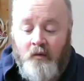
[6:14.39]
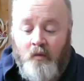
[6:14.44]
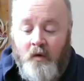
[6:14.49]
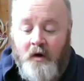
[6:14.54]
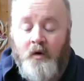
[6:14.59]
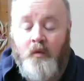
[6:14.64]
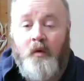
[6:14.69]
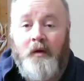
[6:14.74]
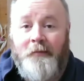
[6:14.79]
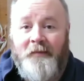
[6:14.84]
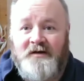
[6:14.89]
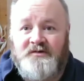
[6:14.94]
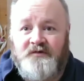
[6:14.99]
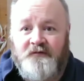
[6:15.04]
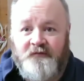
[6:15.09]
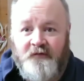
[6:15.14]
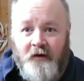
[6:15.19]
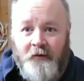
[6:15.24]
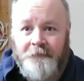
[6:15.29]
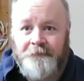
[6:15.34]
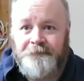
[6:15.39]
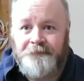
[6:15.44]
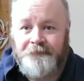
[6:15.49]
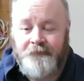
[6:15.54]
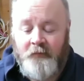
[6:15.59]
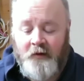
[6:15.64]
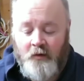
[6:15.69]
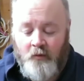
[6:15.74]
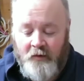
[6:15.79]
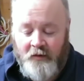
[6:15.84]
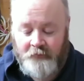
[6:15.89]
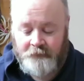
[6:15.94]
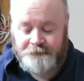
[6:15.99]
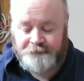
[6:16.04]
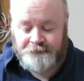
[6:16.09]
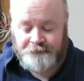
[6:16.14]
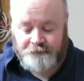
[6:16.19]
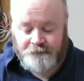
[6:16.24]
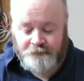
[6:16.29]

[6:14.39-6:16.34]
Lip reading: where do we measure from? Well,